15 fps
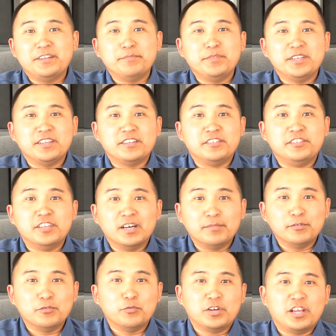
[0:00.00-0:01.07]
up being
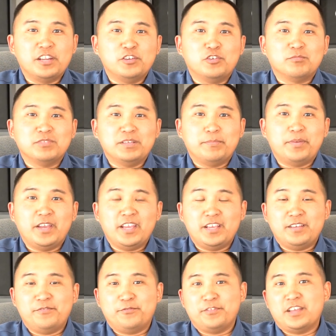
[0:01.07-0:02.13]
double what I normally
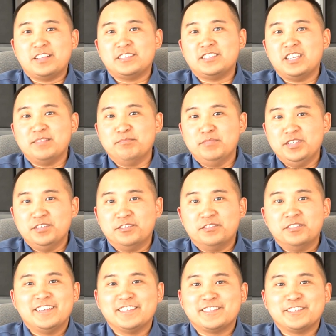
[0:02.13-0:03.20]
pay for that same
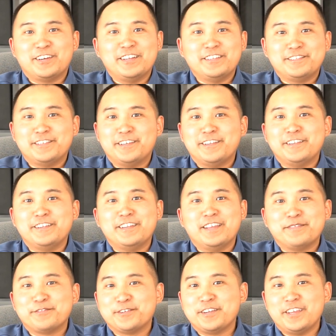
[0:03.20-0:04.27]
meal. And so I decided
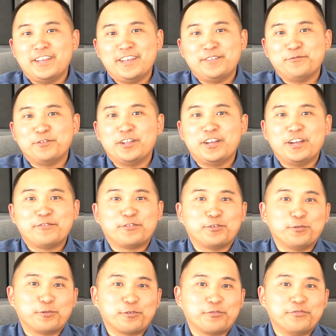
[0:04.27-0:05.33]
never again will I ever
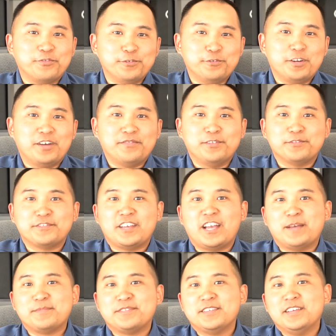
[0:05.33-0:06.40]
order food off those
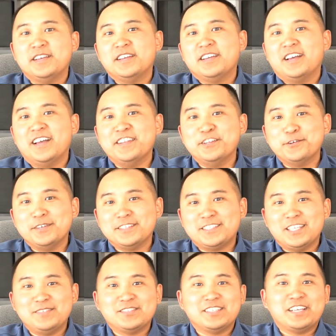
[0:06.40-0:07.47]
apps. I know it
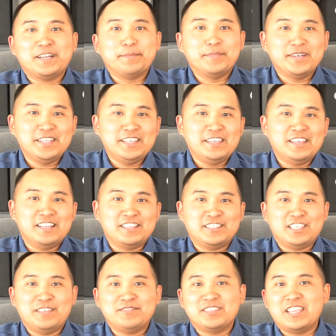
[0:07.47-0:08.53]
saves a lot of money and it
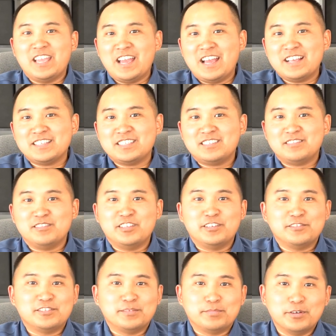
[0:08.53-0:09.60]
saves gas, you
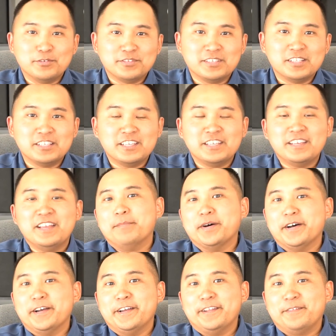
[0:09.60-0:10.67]
know, supposedly,
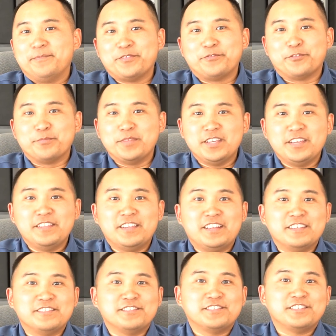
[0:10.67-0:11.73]
but for me,
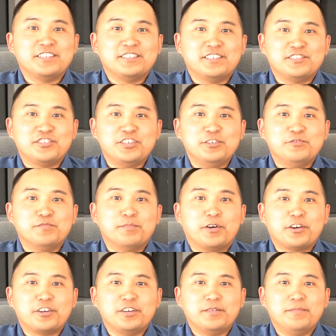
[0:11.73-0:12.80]
that is just such a huge
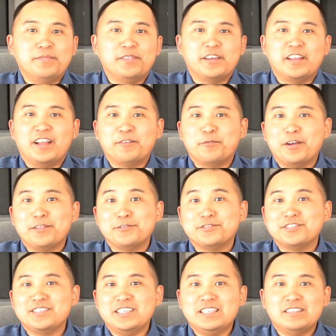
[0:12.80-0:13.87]
markup that I'd rather
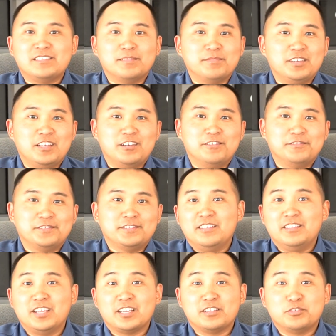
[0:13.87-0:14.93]
just eat something else,
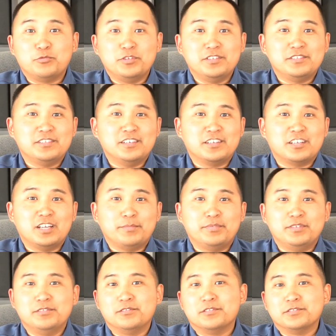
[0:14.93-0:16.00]
like a 20 cent cup
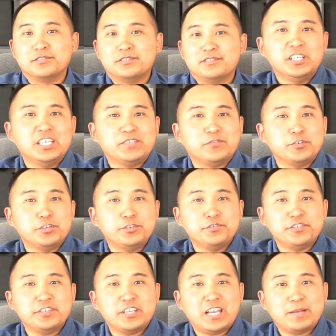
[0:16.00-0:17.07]
of noodles. If you're
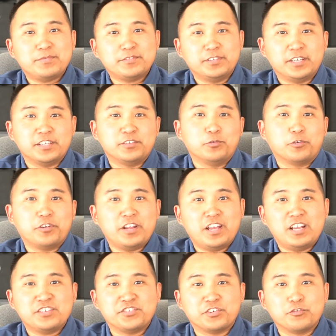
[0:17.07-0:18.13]
using apps like
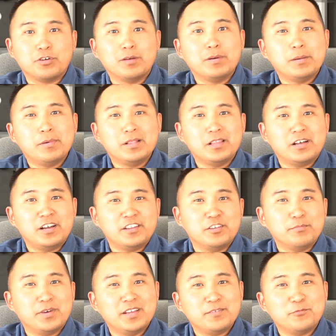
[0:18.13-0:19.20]
DoorDash and Grubhub a lot, you
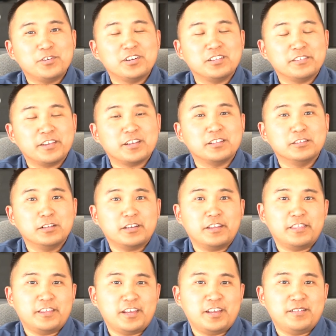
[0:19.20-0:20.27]
might want to take a look
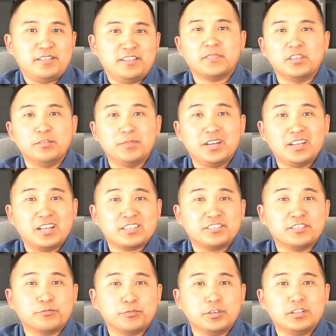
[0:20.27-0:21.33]
at that. You might
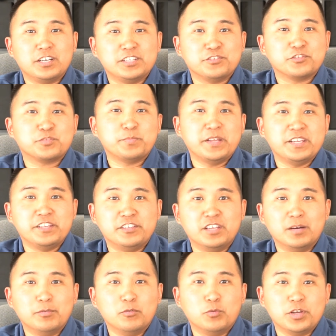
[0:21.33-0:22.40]
actually realize you're spending
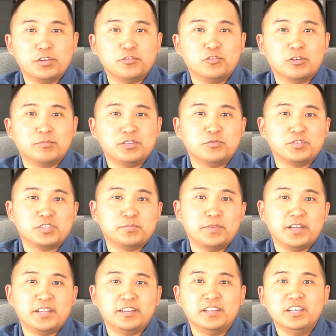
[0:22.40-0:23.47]
double what you normally would
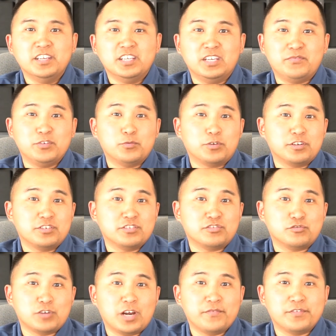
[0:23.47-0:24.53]
spend if you were to
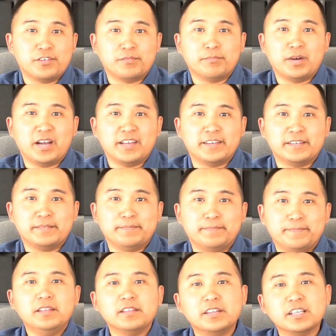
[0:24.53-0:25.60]
just drive there and buy it.
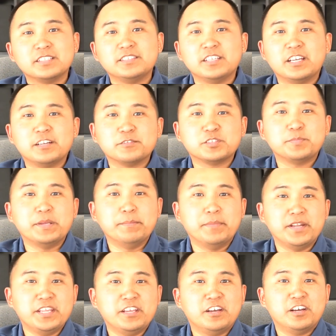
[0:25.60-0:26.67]
The next thing I don't spend
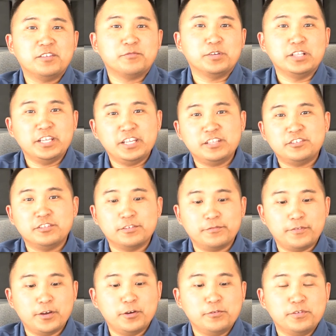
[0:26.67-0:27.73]
money on relating to the
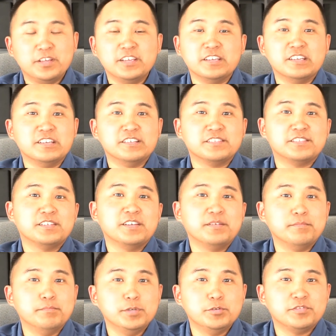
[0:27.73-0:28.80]
phone is
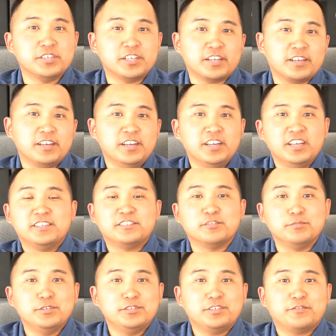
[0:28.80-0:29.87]
music. So
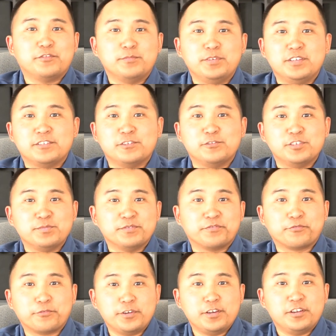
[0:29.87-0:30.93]
music for me has always been
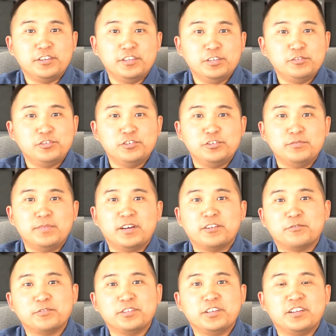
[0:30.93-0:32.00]
free on YouTube. I
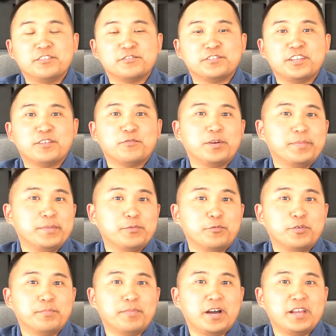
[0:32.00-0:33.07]
don't really understand why people
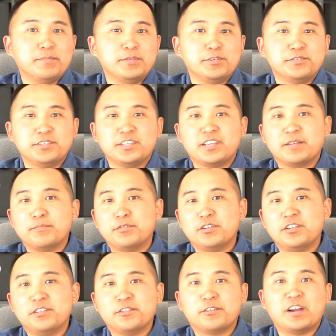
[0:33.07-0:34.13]
would buy music and put
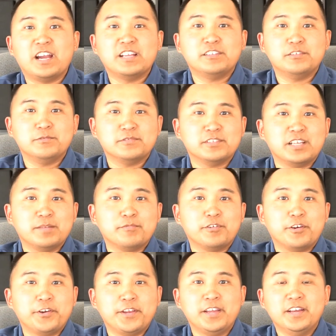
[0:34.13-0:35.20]
it in their iTunes
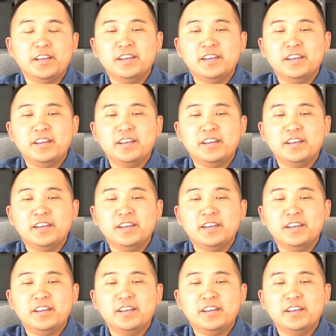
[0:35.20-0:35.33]
library.